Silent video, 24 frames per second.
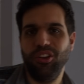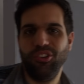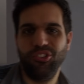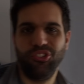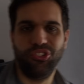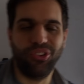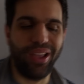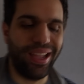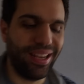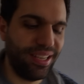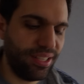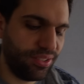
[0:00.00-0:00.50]

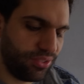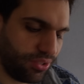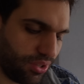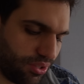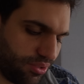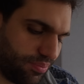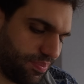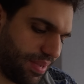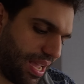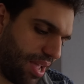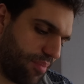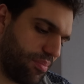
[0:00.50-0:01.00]
So Andy
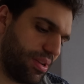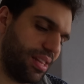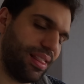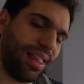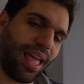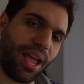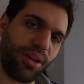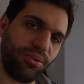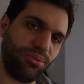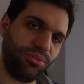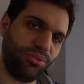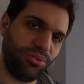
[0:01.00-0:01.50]
told me I'm
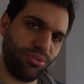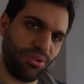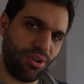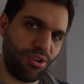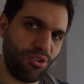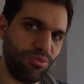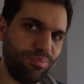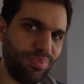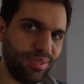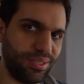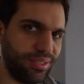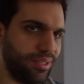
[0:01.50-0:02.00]
allowed to
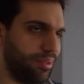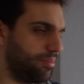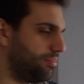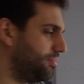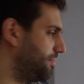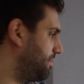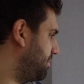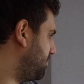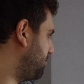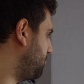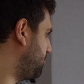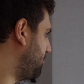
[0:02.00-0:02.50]
open
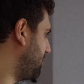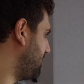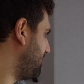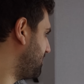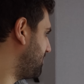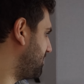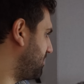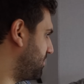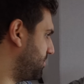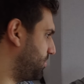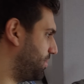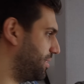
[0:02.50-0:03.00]
it
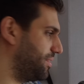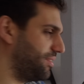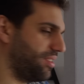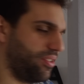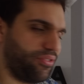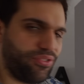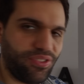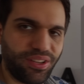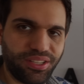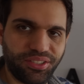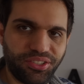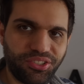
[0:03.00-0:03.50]
once once I
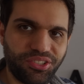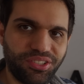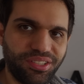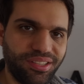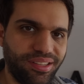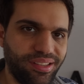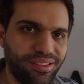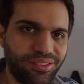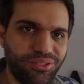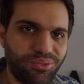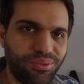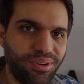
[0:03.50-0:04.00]
finish
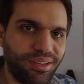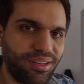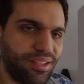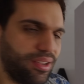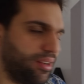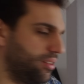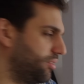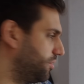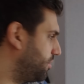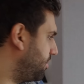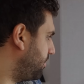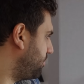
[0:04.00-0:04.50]
this right
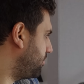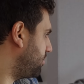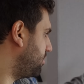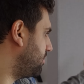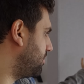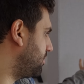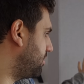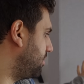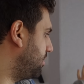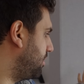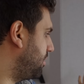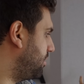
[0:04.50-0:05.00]
here. Those
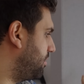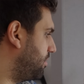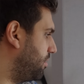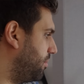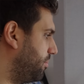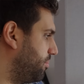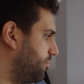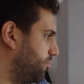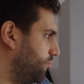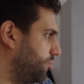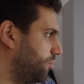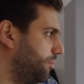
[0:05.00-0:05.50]
are the, the
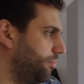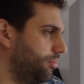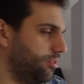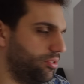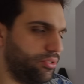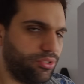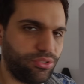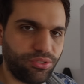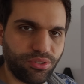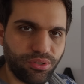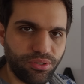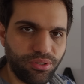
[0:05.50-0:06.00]

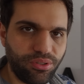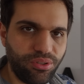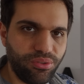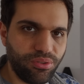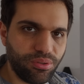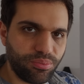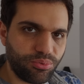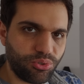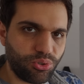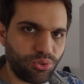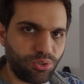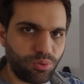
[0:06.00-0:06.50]
absorbers, the new
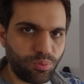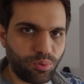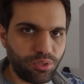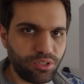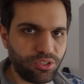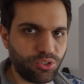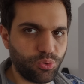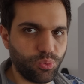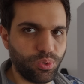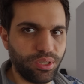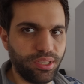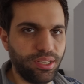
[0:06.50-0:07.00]

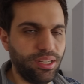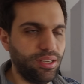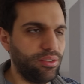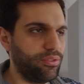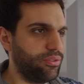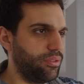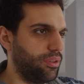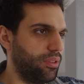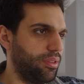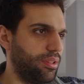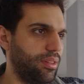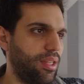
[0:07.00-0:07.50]
absorbers we need
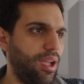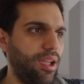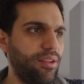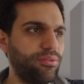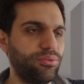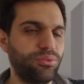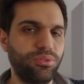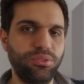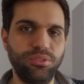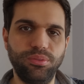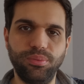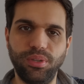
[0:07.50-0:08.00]
for the
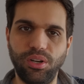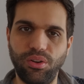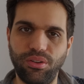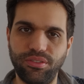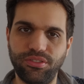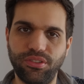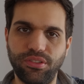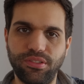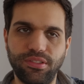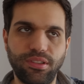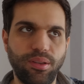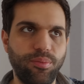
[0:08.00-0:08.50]
live room and
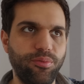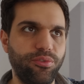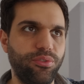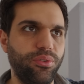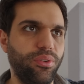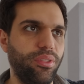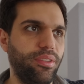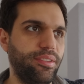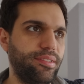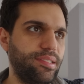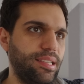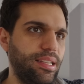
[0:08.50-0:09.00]
also some
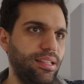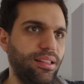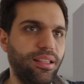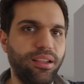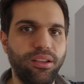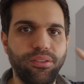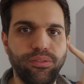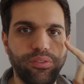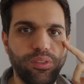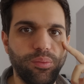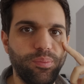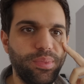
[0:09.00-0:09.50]
for the
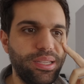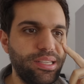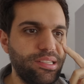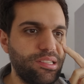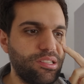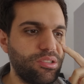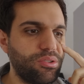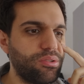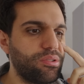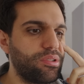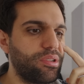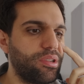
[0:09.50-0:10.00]
ceiling of the B
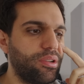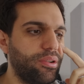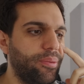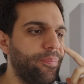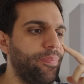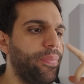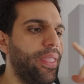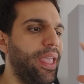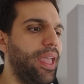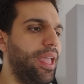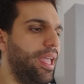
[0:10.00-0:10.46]
studio.